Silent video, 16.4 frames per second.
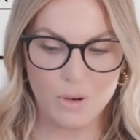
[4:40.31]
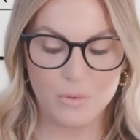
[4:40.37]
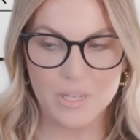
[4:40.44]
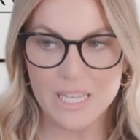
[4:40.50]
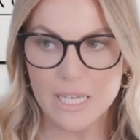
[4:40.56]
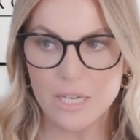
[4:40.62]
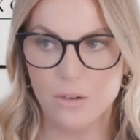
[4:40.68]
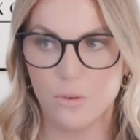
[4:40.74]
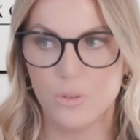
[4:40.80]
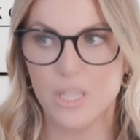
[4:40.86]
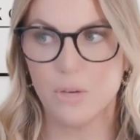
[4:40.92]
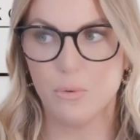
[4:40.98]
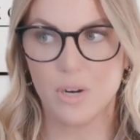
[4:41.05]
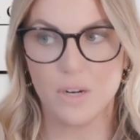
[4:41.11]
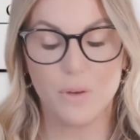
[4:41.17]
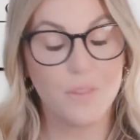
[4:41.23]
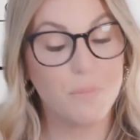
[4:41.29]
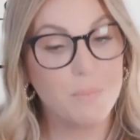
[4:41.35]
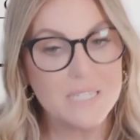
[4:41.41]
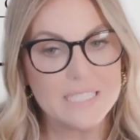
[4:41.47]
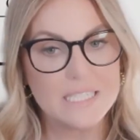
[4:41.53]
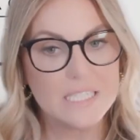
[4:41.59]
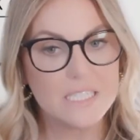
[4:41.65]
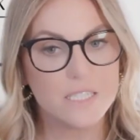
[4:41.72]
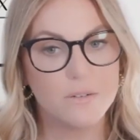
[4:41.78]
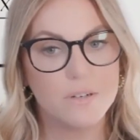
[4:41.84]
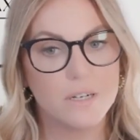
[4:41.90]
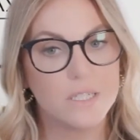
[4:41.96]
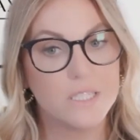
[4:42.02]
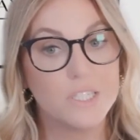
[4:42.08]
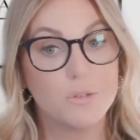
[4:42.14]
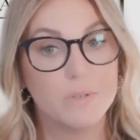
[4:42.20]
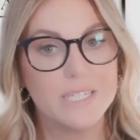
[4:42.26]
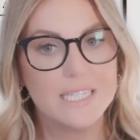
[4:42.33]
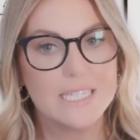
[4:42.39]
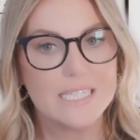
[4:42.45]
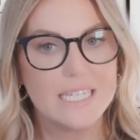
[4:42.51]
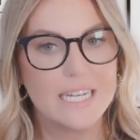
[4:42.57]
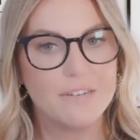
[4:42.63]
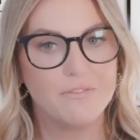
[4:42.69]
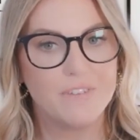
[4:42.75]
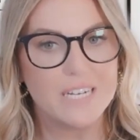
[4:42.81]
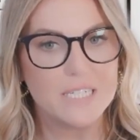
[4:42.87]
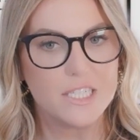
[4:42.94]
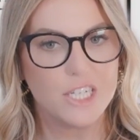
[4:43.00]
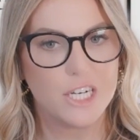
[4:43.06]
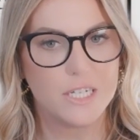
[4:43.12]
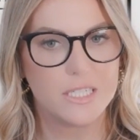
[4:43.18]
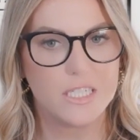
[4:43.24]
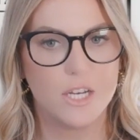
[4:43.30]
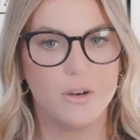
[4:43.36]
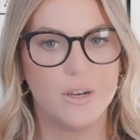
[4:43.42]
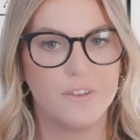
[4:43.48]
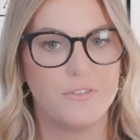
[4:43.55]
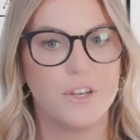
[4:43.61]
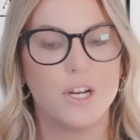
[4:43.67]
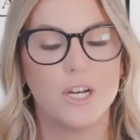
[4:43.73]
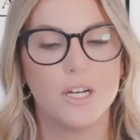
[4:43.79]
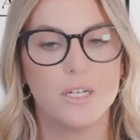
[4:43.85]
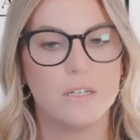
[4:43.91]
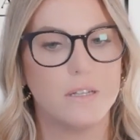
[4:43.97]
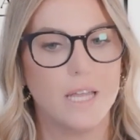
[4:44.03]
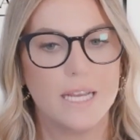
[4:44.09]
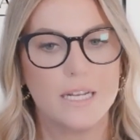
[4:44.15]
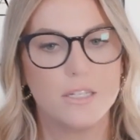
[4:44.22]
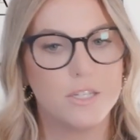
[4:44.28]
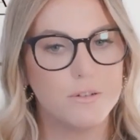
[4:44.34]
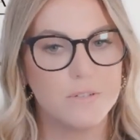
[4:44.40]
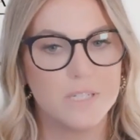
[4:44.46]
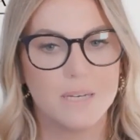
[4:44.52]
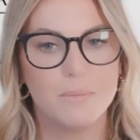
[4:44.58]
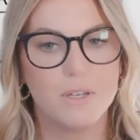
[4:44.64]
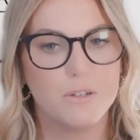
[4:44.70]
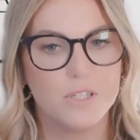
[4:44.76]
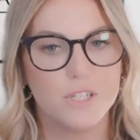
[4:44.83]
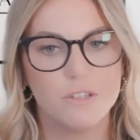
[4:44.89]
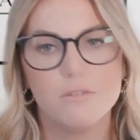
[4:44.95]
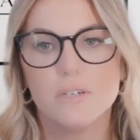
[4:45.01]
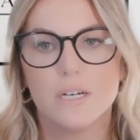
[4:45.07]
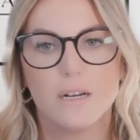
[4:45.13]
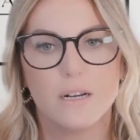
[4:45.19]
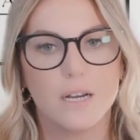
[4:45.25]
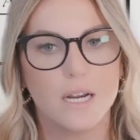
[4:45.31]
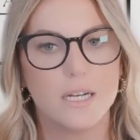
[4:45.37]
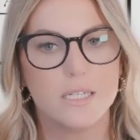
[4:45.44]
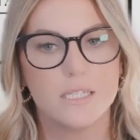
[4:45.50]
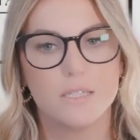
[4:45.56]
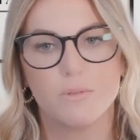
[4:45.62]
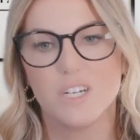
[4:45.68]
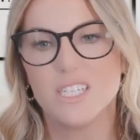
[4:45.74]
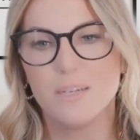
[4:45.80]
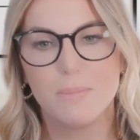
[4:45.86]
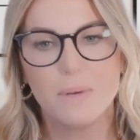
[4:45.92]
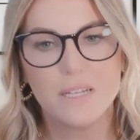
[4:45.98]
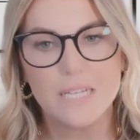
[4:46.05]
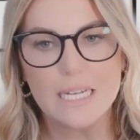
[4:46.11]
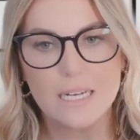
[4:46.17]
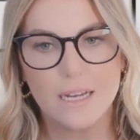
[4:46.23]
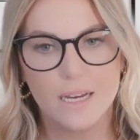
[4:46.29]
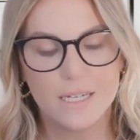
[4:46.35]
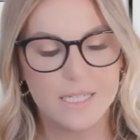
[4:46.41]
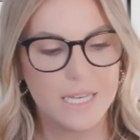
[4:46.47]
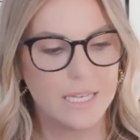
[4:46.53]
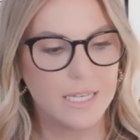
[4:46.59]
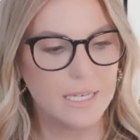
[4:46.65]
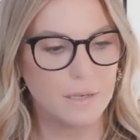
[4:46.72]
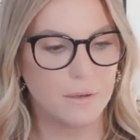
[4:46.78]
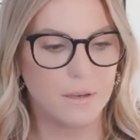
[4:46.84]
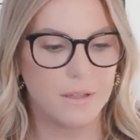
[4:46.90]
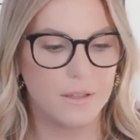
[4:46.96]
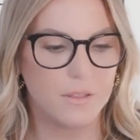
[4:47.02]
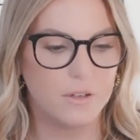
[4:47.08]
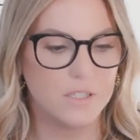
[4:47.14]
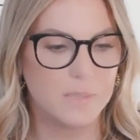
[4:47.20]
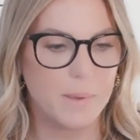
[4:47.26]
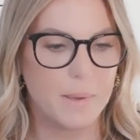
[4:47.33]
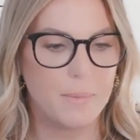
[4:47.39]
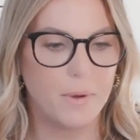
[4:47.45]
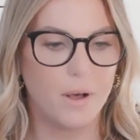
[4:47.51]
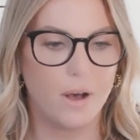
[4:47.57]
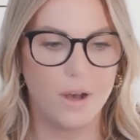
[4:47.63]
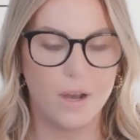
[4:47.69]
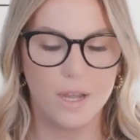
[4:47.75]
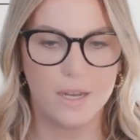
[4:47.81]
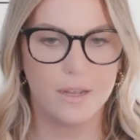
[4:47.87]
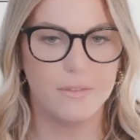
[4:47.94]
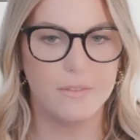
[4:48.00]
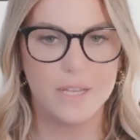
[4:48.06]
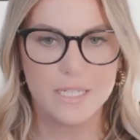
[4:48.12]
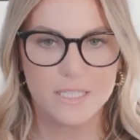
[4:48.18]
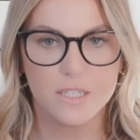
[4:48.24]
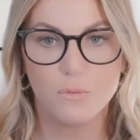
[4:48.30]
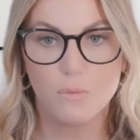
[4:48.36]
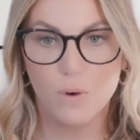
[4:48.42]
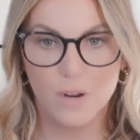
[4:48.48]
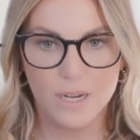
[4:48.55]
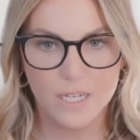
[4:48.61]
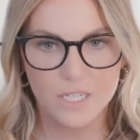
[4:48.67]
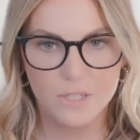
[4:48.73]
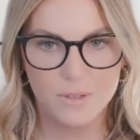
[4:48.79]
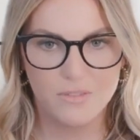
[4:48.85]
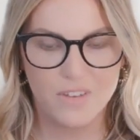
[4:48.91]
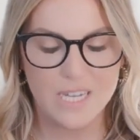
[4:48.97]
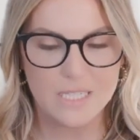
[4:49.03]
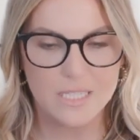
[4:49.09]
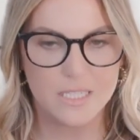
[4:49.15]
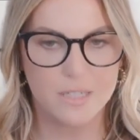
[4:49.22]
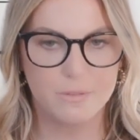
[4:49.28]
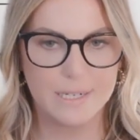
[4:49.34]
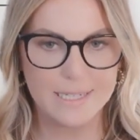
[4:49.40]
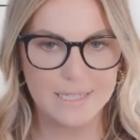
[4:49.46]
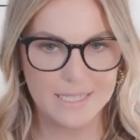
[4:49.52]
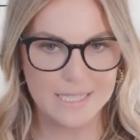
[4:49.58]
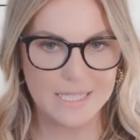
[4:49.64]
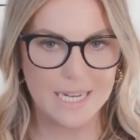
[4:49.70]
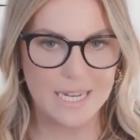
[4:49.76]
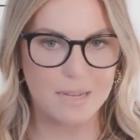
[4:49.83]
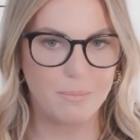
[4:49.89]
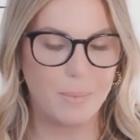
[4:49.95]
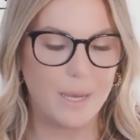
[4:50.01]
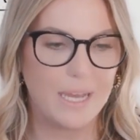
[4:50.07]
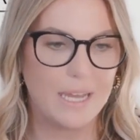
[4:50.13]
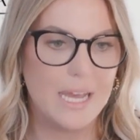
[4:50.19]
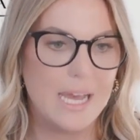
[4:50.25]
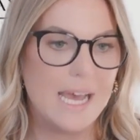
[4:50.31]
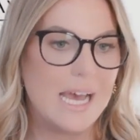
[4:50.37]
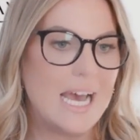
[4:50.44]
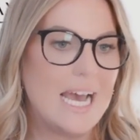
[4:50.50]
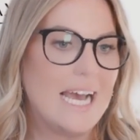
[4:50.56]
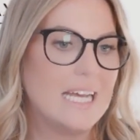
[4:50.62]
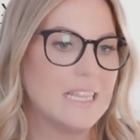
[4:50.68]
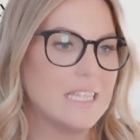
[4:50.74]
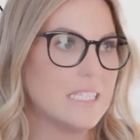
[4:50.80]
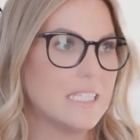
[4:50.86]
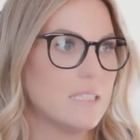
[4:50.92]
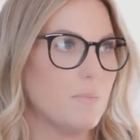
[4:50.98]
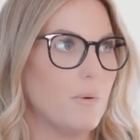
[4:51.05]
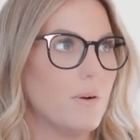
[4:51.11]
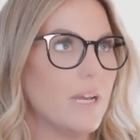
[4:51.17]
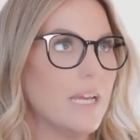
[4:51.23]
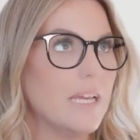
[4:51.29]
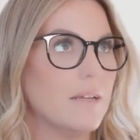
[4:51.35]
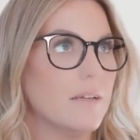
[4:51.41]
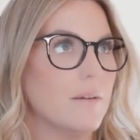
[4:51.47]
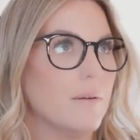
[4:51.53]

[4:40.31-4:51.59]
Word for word: really only work with business owners or real estate investors. So if you're like two okay. W 2 earners, we're typically not taking those people on unless they're wanting to invest in real estate. But at this point,